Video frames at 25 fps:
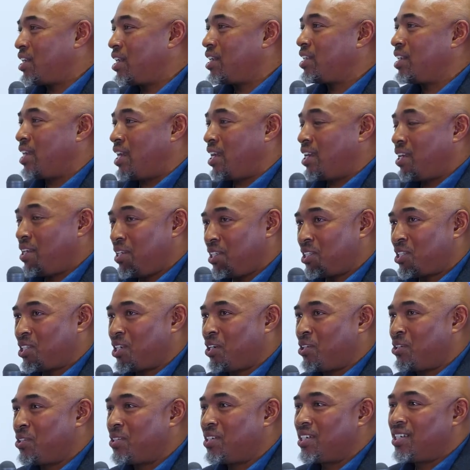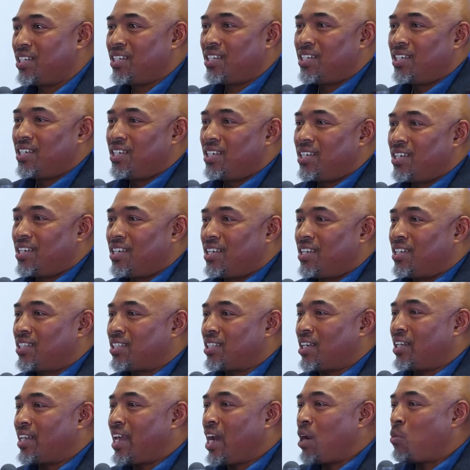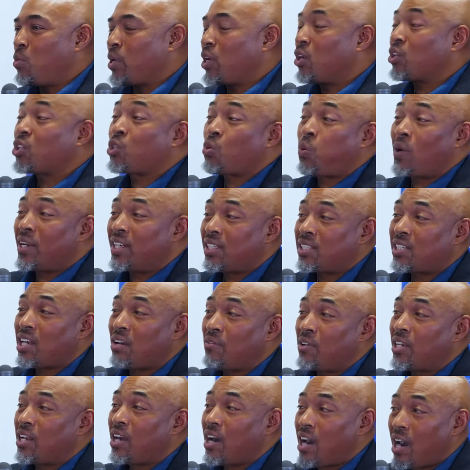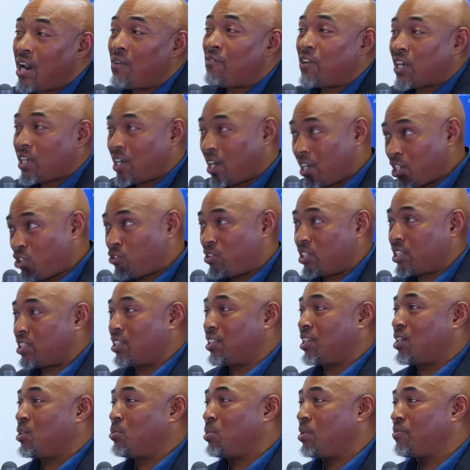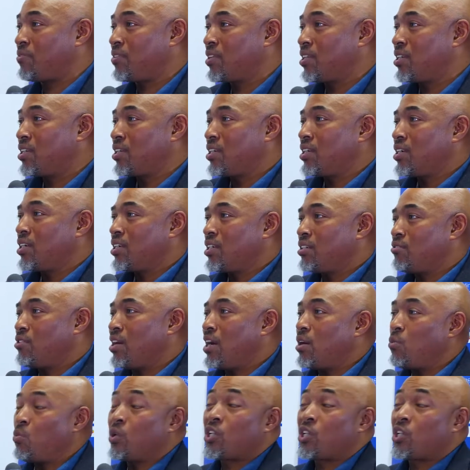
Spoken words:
Yeah. So now we've got 27 other countries to deal with, right?